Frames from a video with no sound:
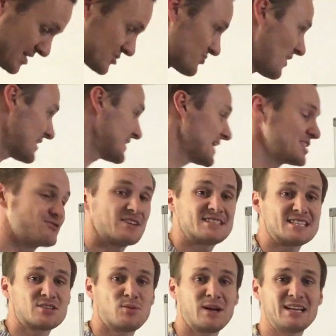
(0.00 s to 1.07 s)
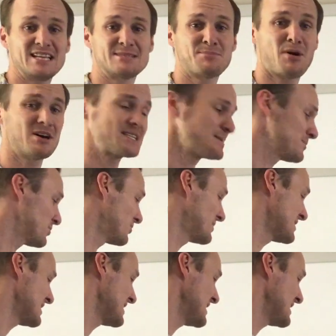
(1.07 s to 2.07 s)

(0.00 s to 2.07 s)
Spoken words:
trying to get dressed as quickly as possible,